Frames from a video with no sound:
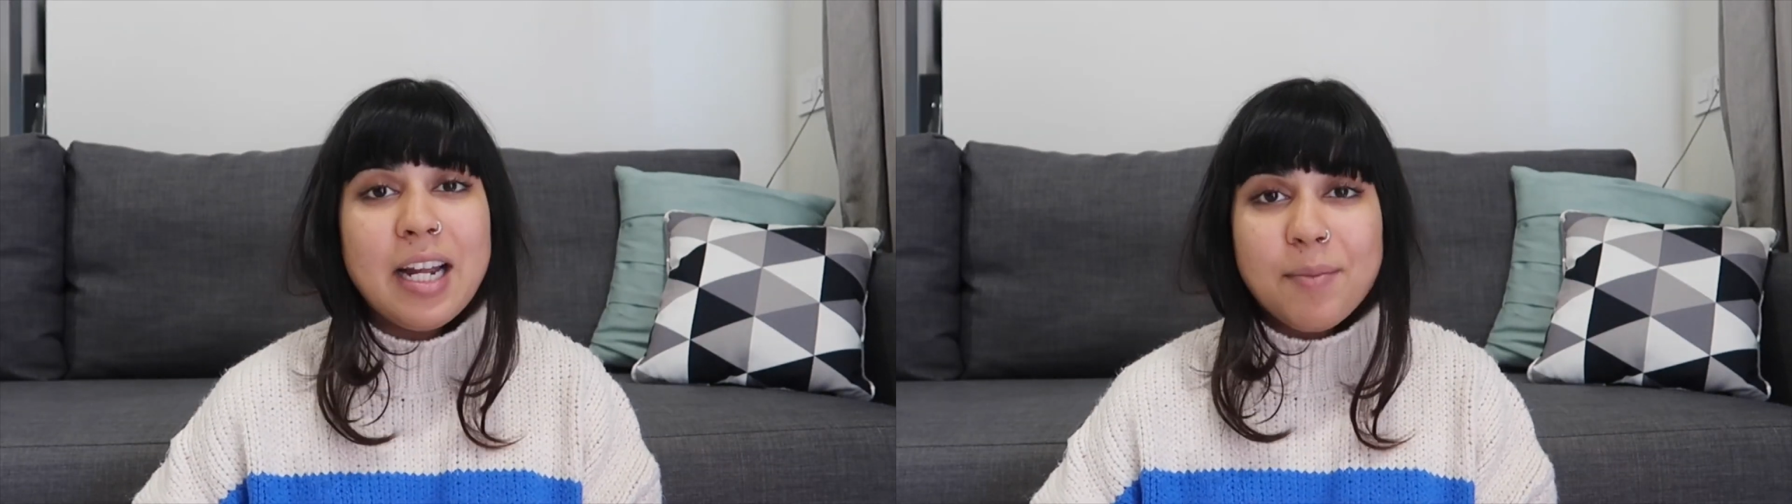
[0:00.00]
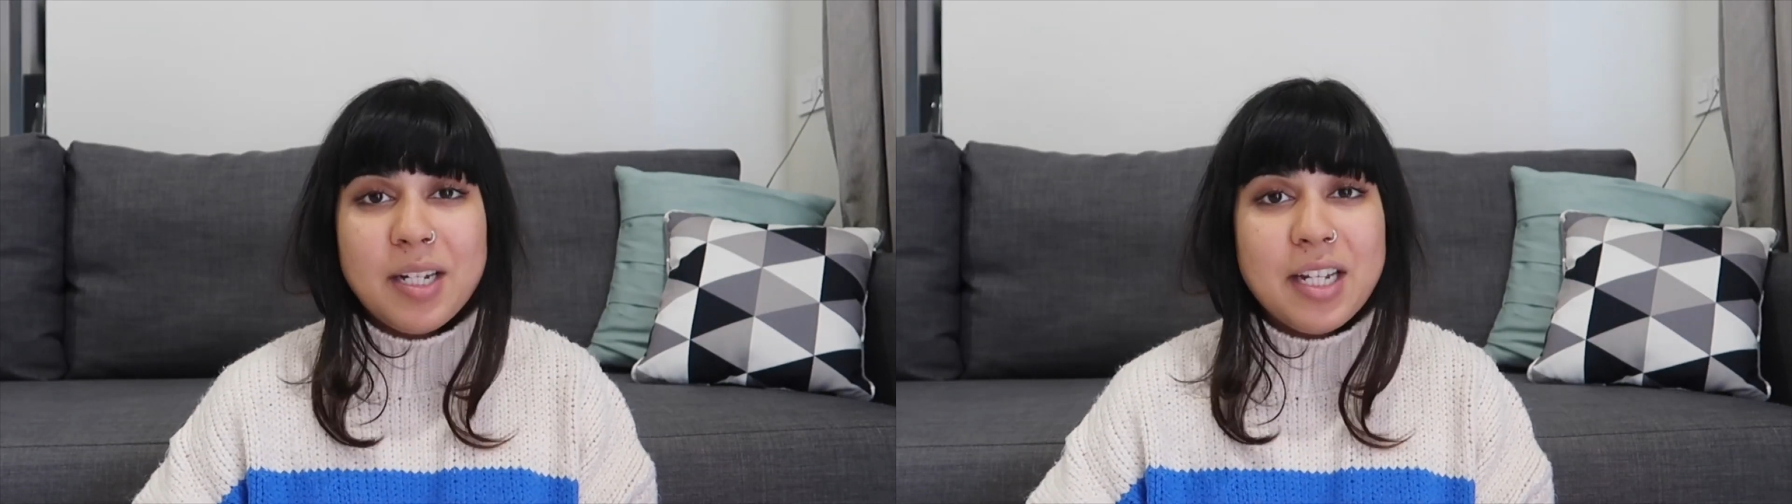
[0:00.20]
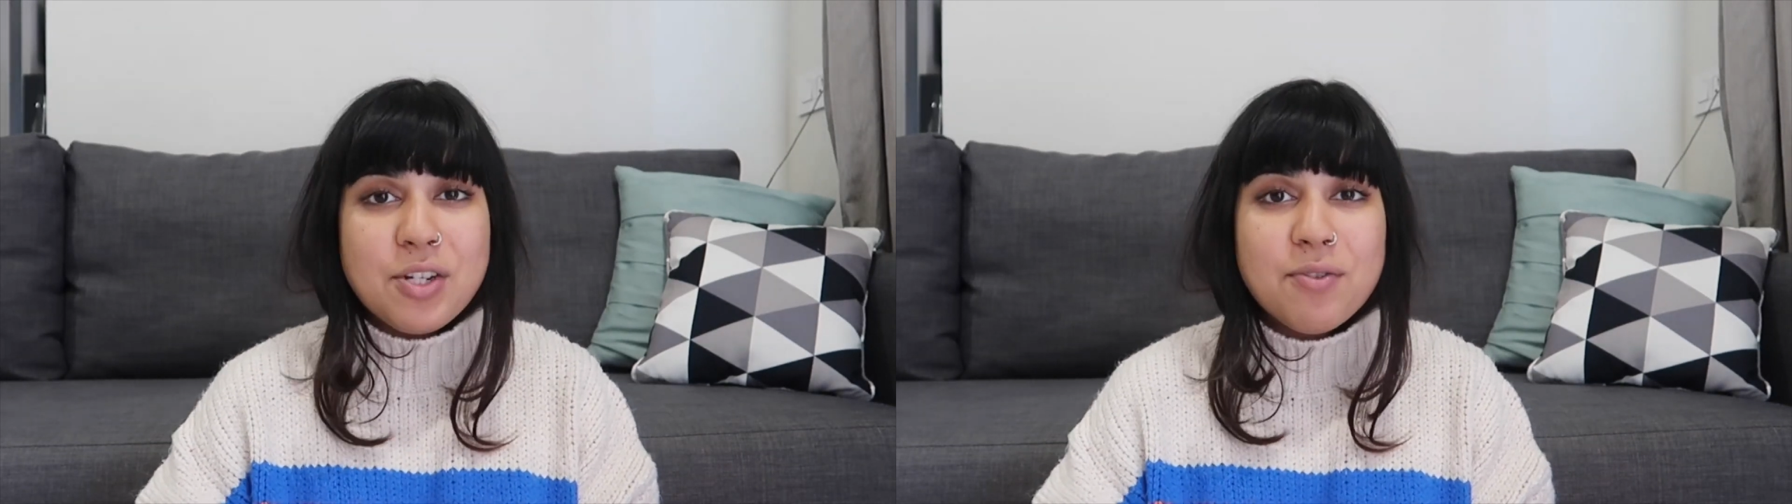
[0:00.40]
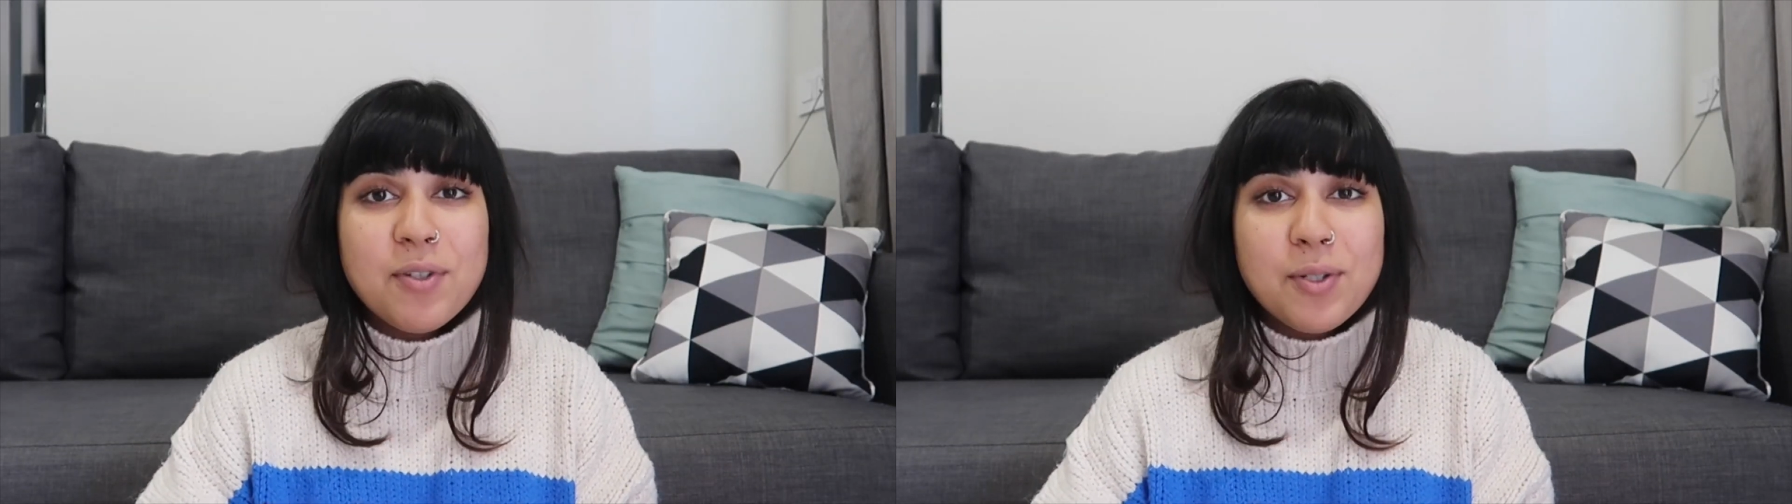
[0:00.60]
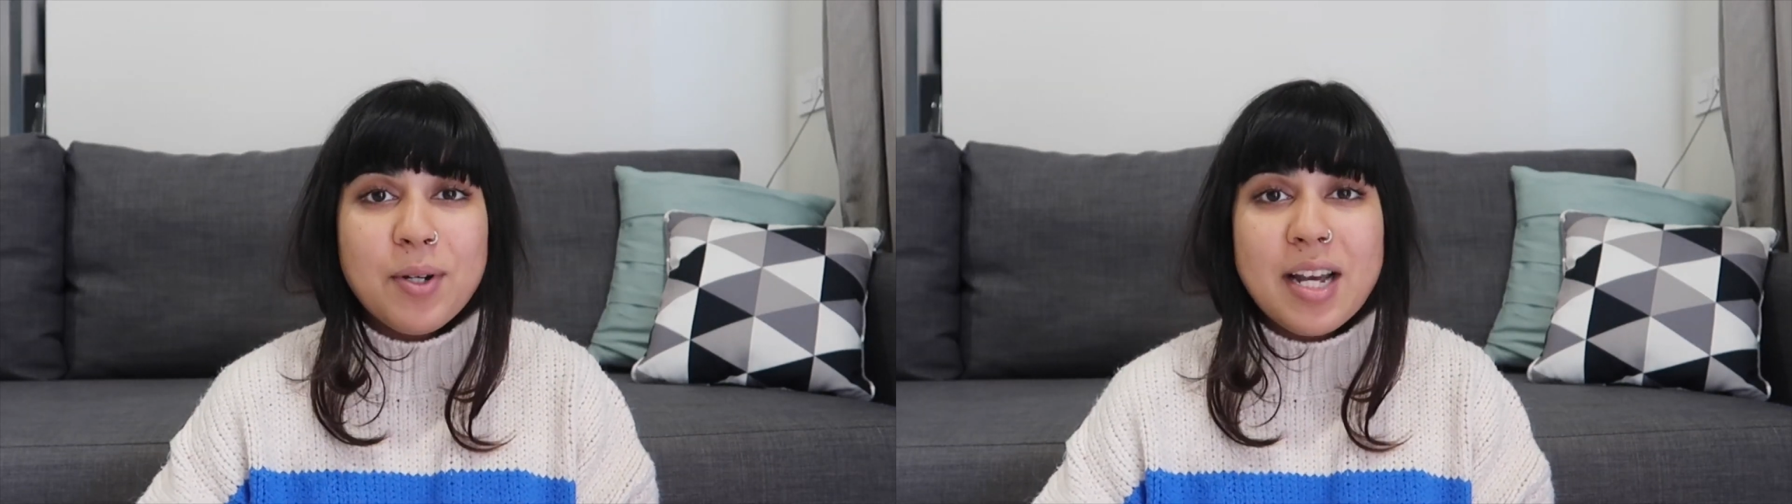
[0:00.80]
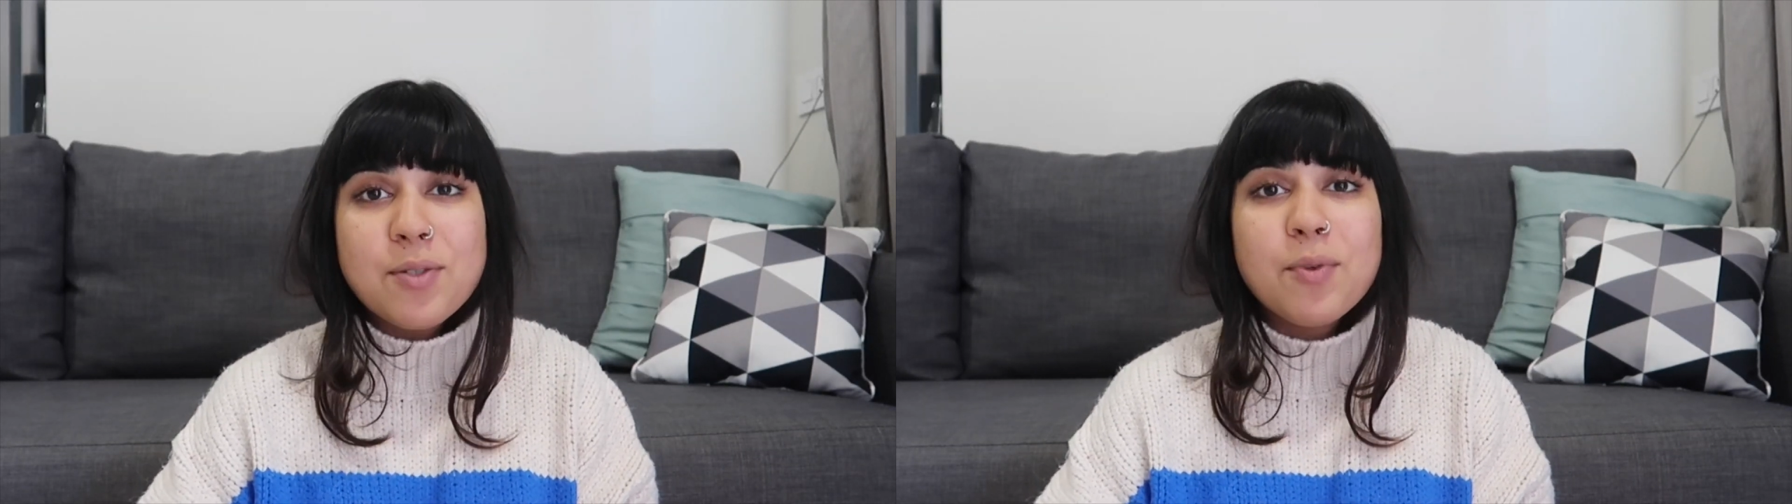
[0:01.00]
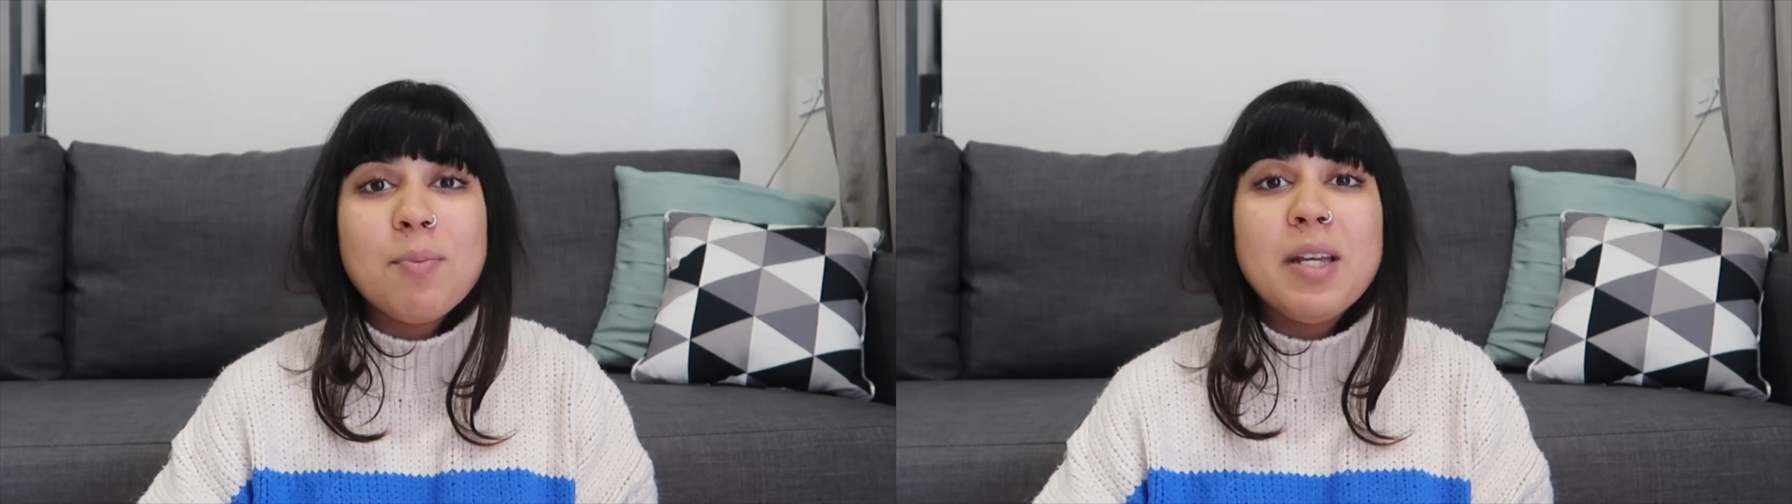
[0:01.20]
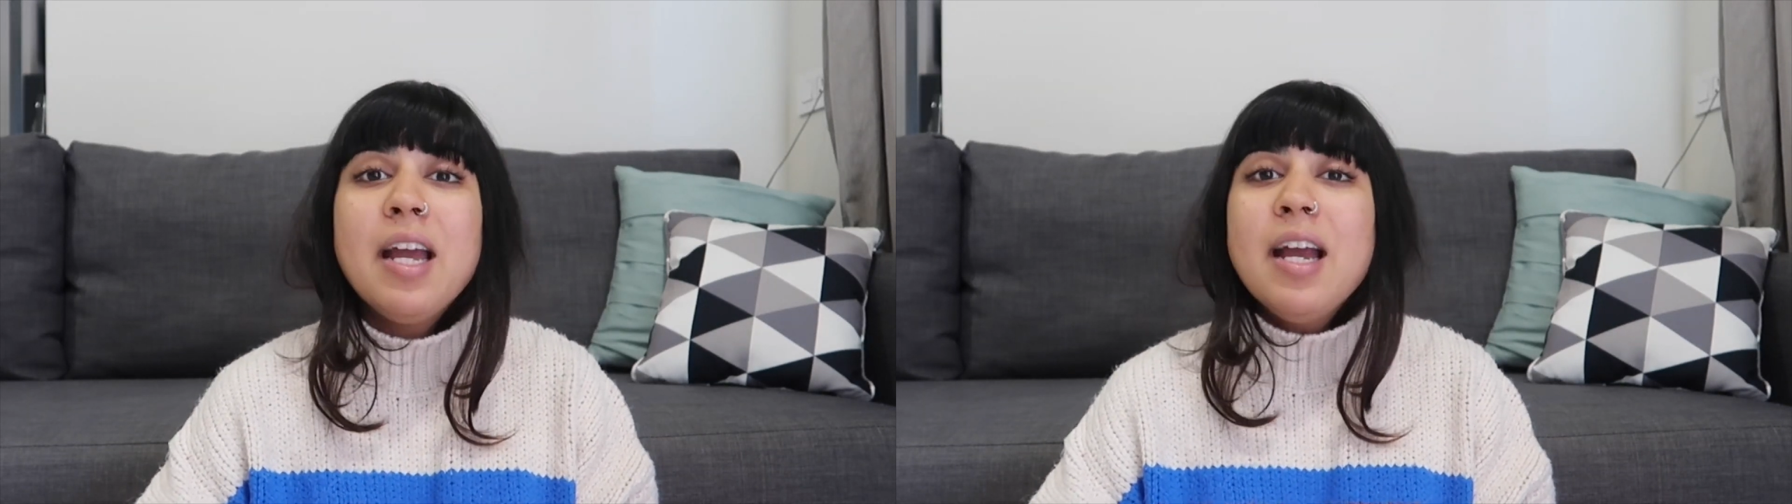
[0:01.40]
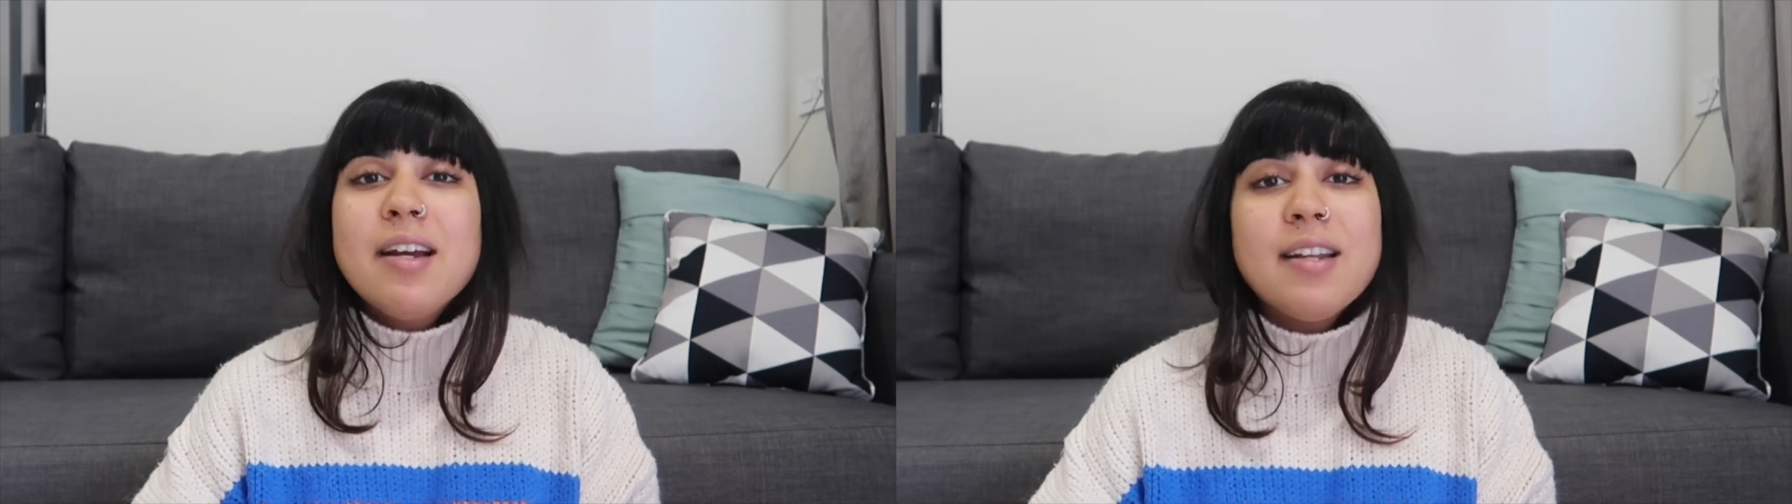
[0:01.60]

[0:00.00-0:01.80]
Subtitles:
recommendation for you guys would be